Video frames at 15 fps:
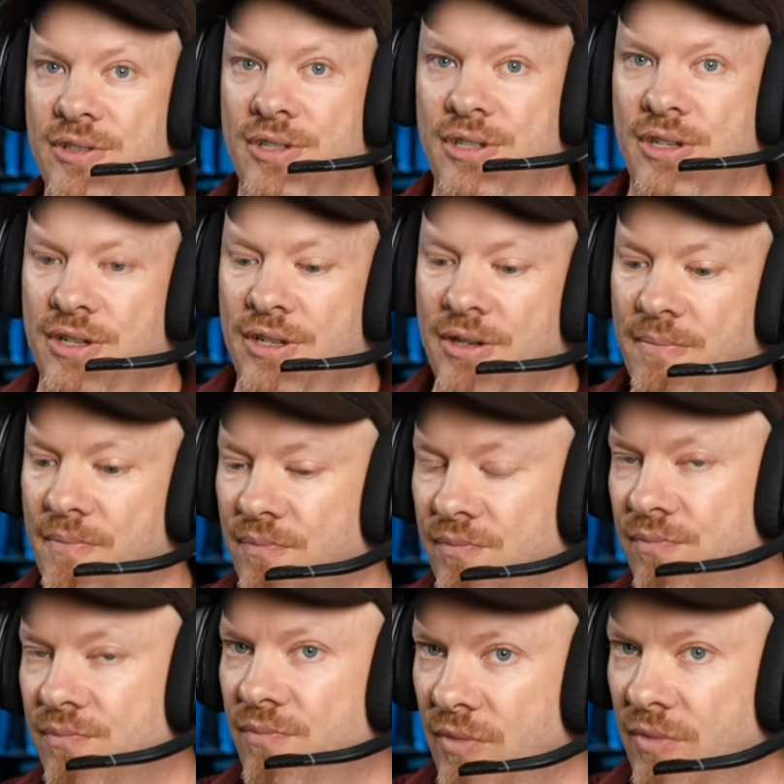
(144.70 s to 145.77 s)
Um,
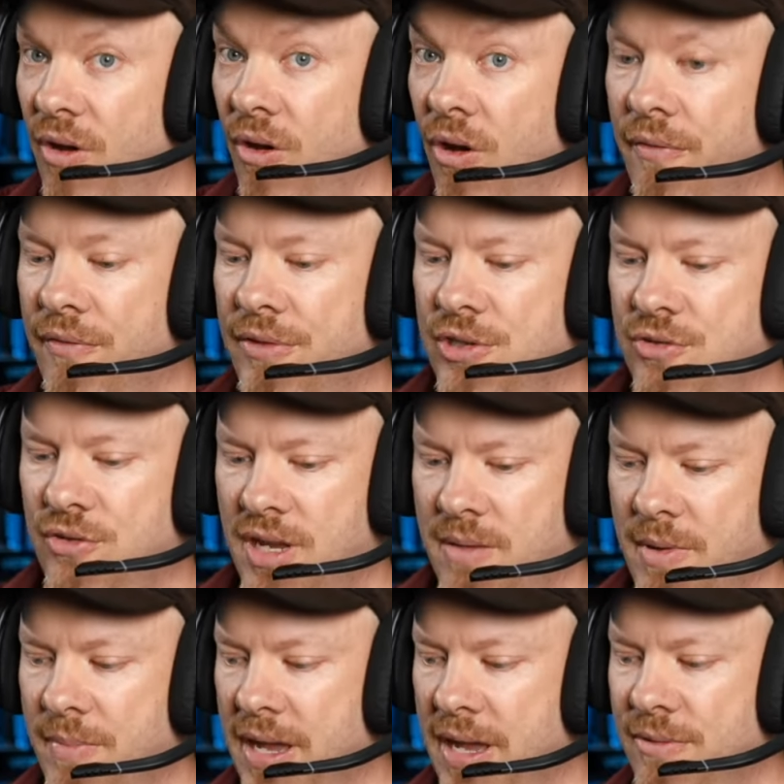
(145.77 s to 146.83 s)
off the stream
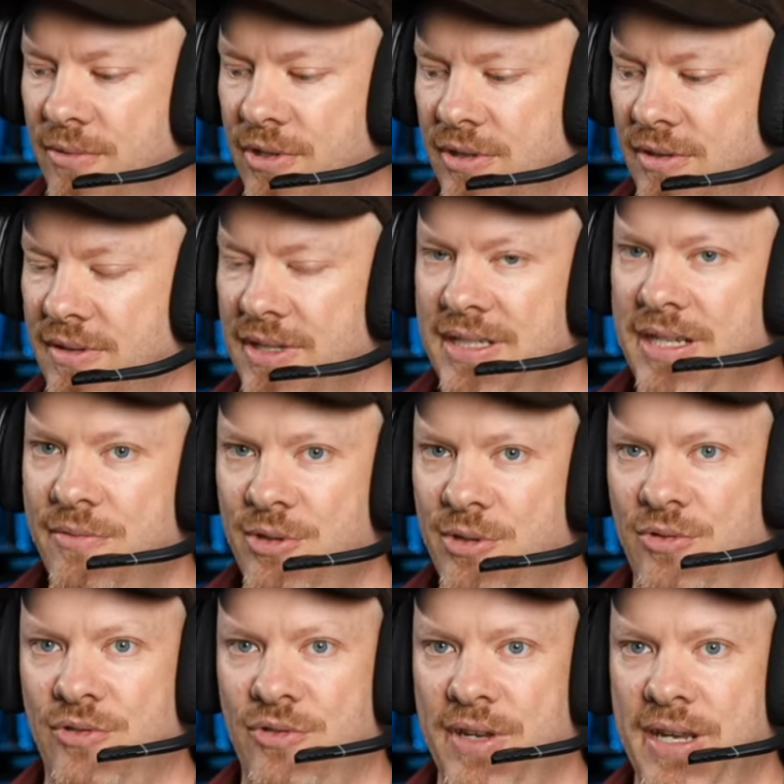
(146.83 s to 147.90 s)
about the difference
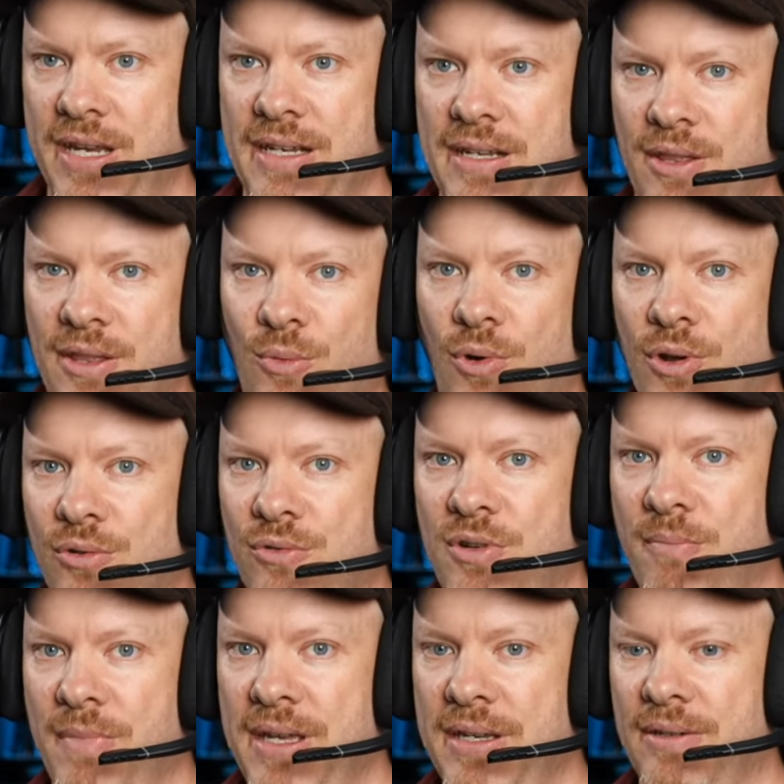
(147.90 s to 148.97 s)
between the 100
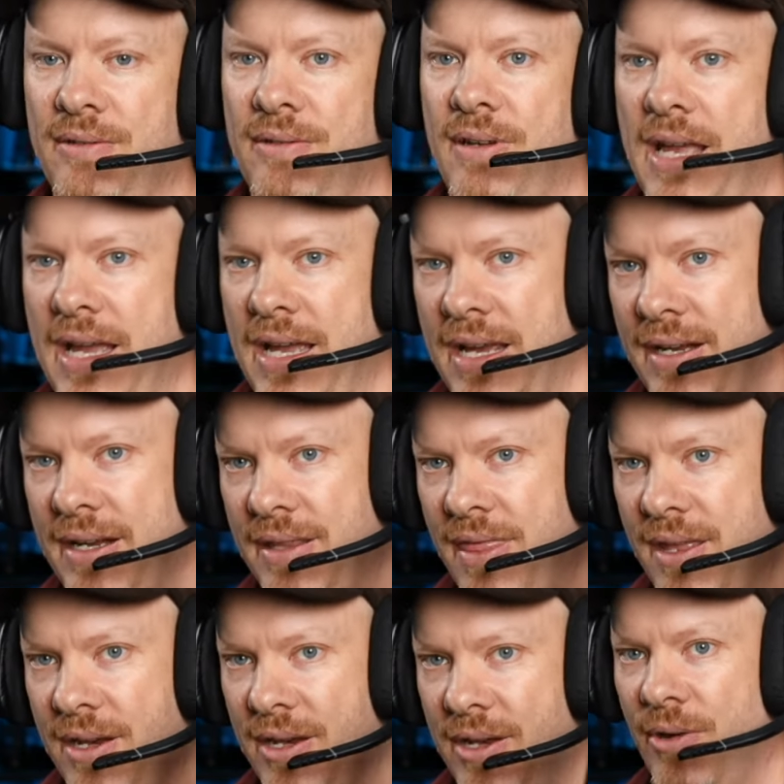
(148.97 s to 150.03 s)
mil and
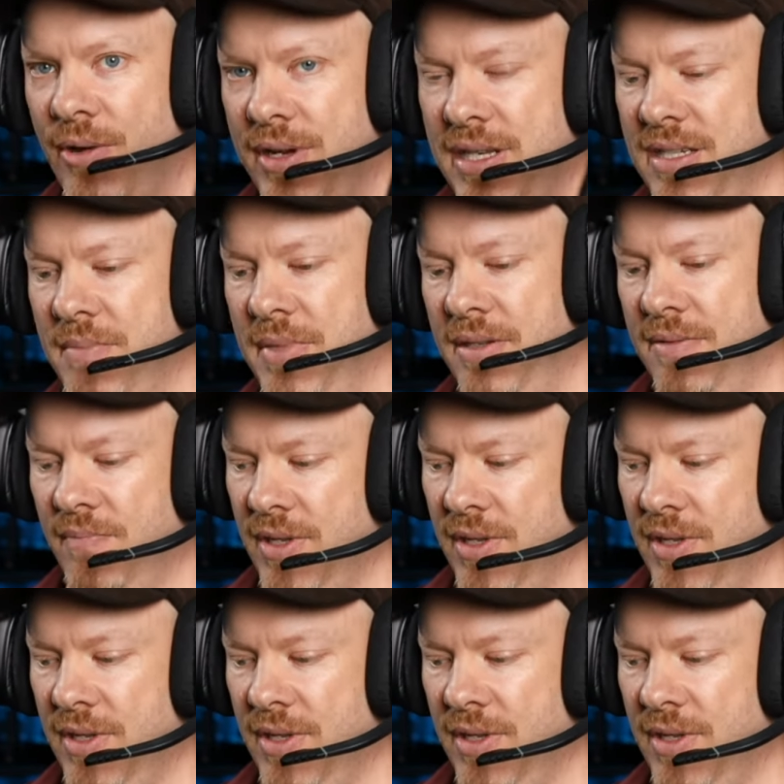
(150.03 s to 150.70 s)
the 90 mil.